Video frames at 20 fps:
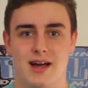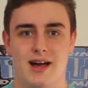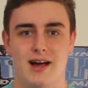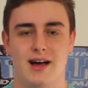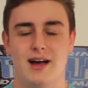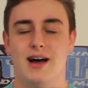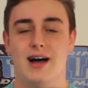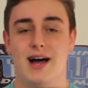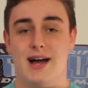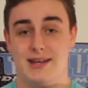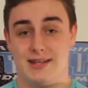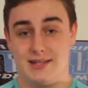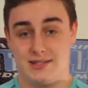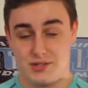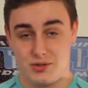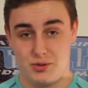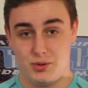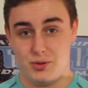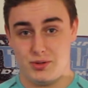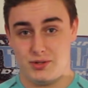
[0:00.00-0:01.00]
and he
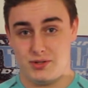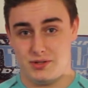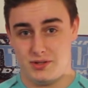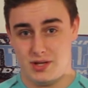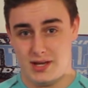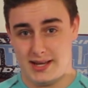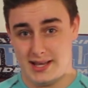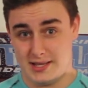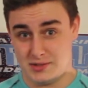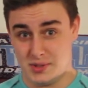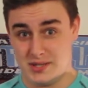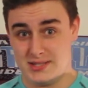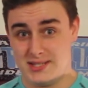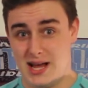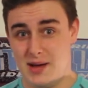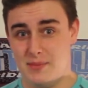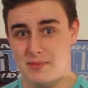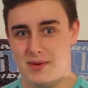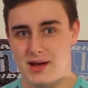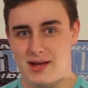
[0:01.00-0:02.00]
scored against West
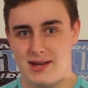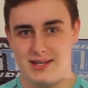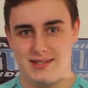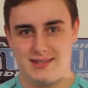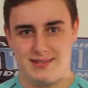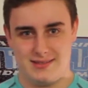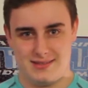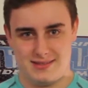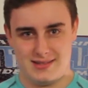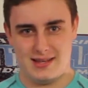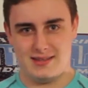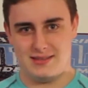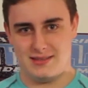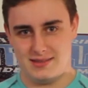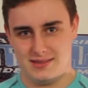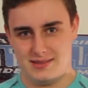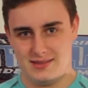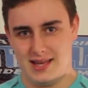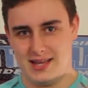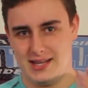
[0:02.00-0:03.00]
Ham, and he said
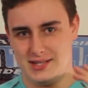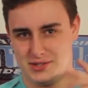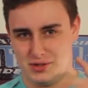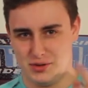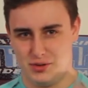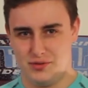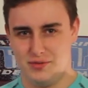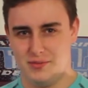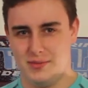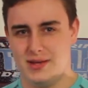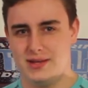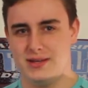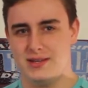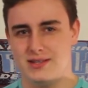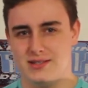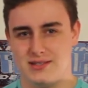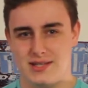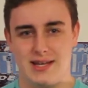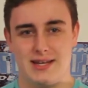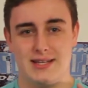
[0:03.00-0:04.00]
that he'd score for me,
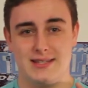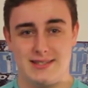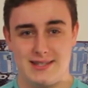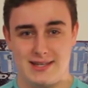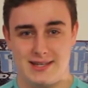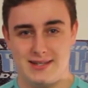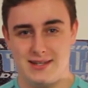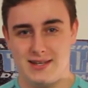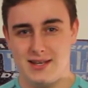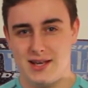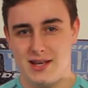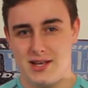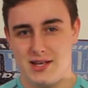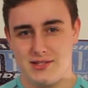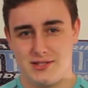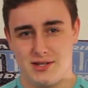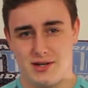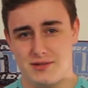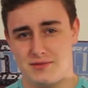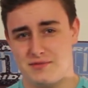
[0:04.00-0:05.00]
and he did.
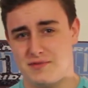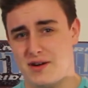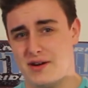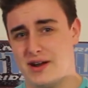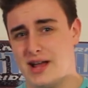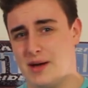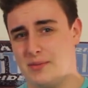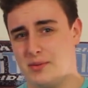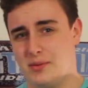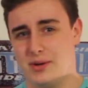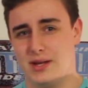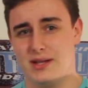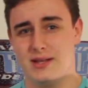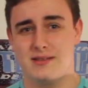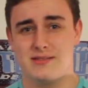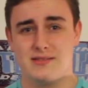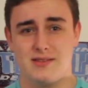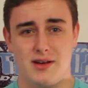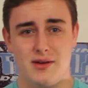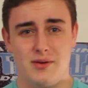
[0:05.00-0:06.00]
So I was very happy when he
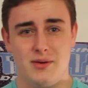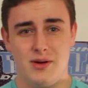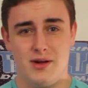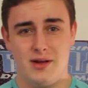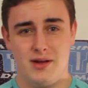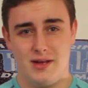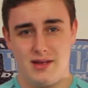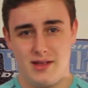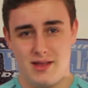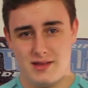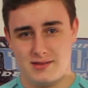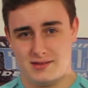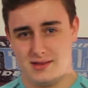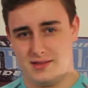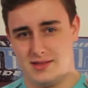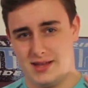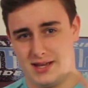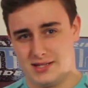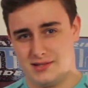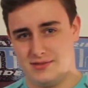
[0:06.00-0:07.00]
did so. So
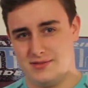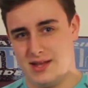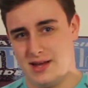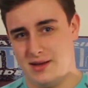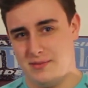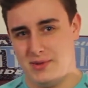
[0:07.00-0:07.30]
thanks for that,